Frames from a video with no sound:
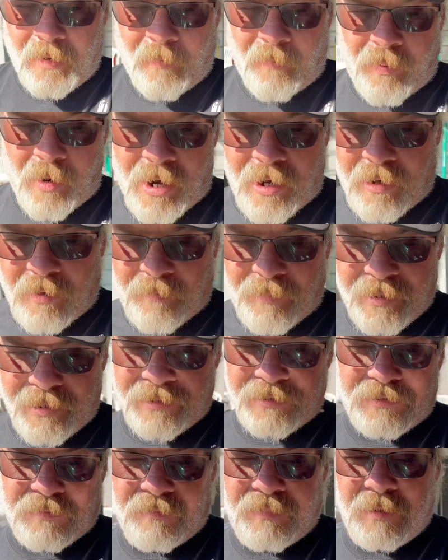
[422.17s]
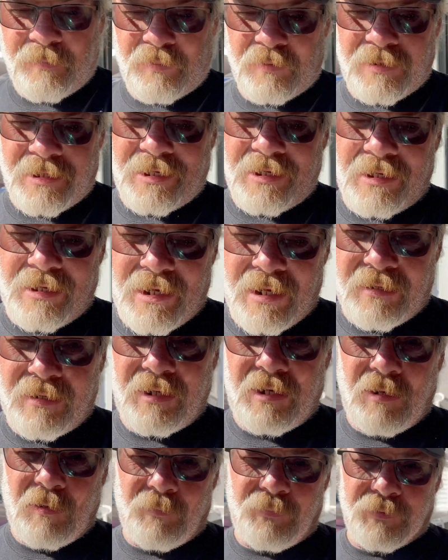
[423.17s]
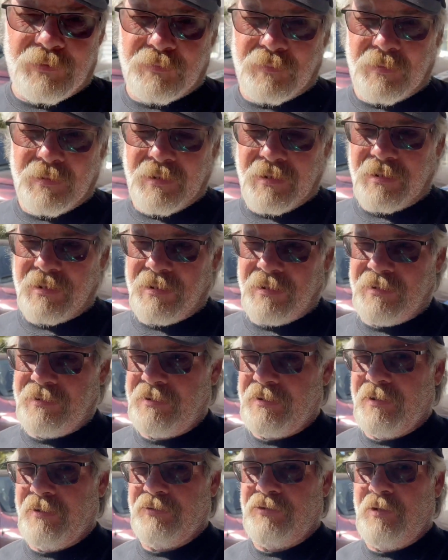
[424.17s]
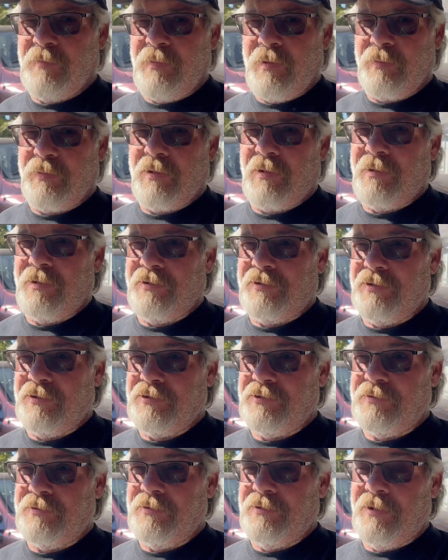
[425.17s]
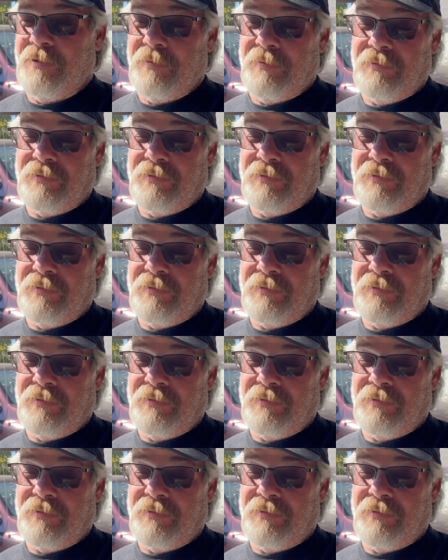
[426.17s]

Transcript: probably going to bring some people in and out to help us with it, because, you know, two people only do